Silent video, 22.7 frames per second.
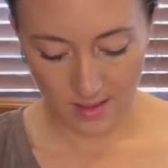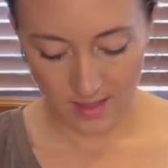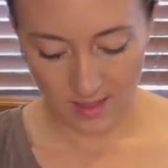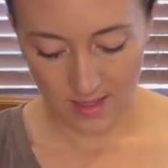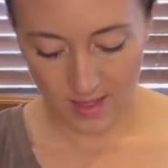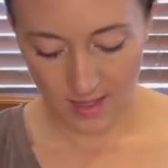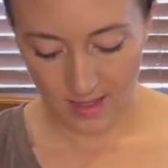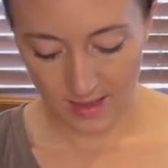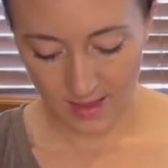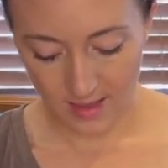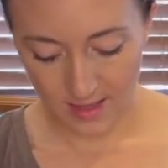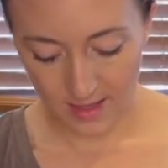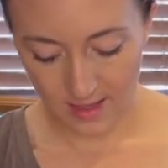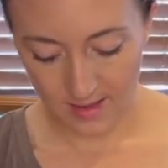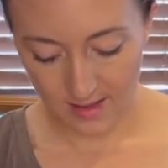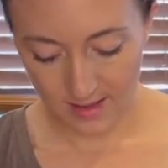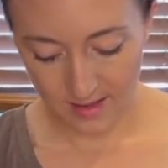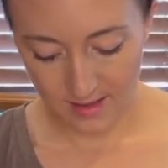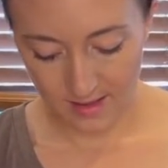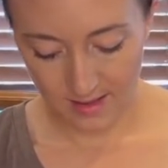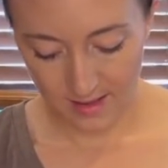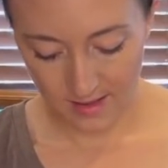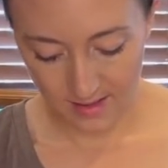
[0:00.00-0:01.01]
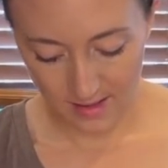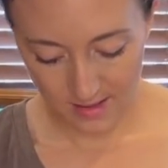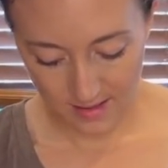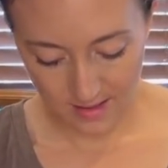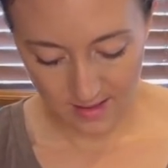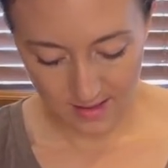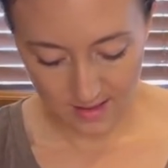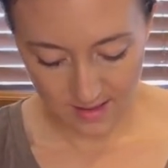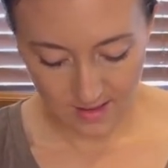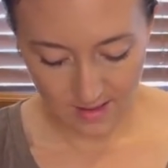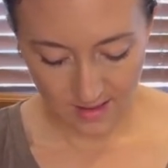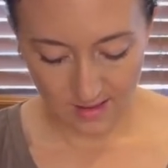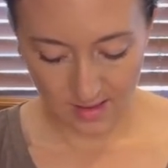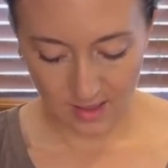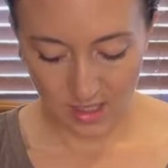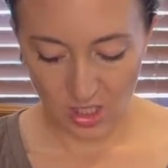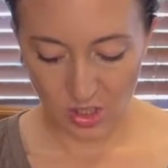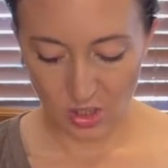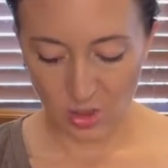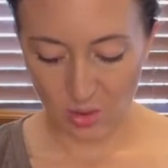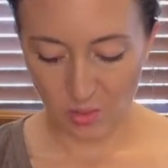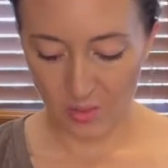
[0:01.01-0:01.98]
And then,
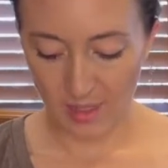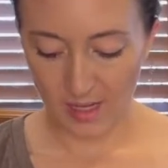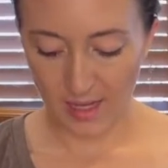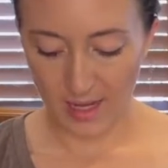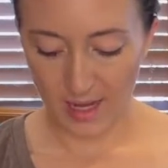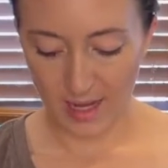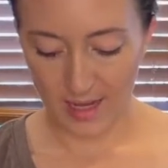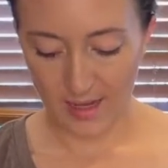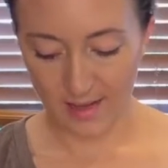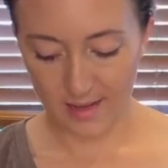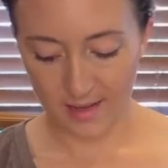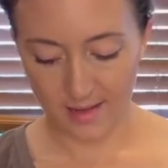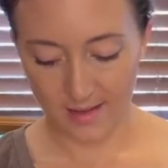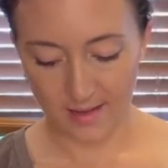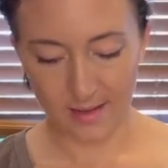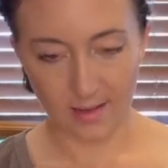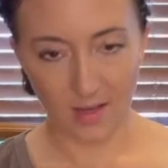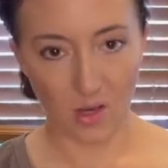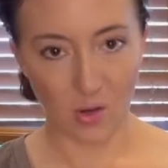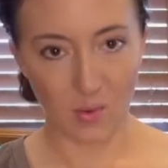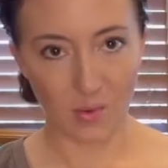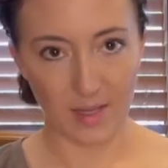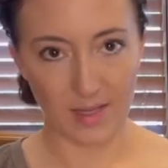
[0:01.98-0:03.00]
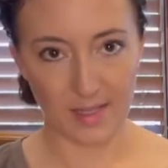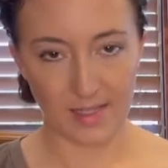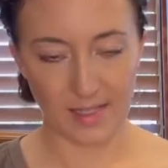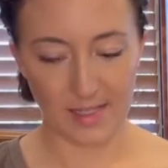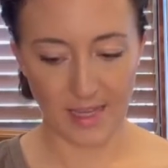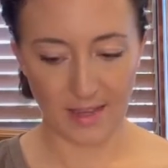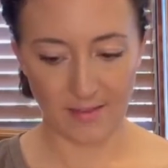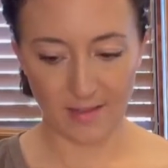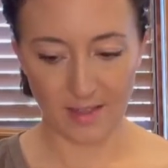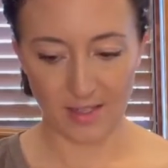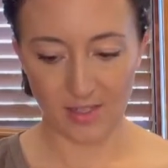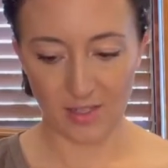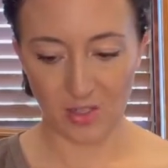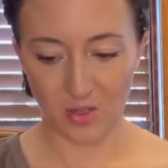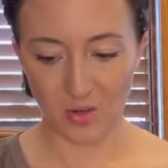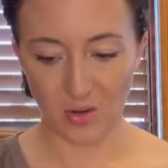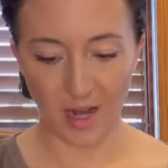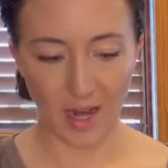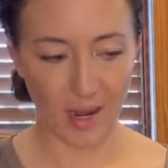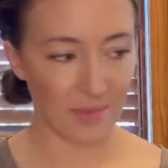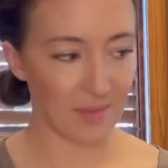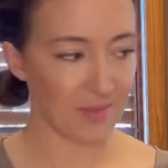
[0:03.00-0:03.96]
you know me, I always save the
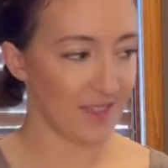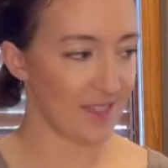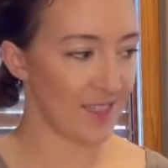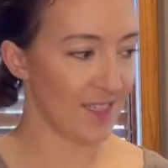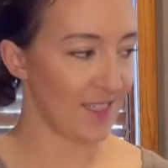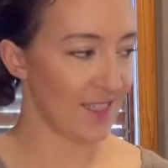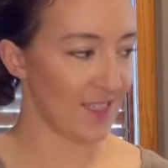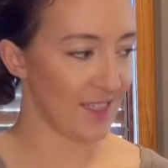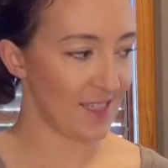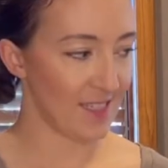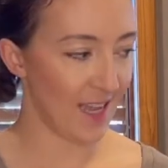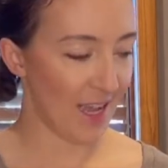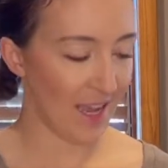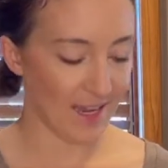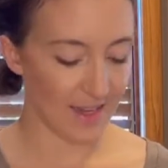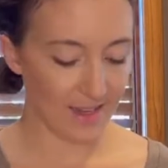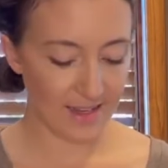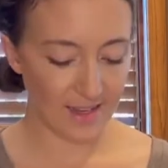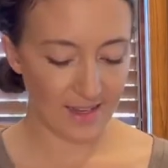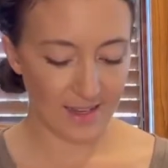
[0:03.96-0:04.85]
scraps to the side.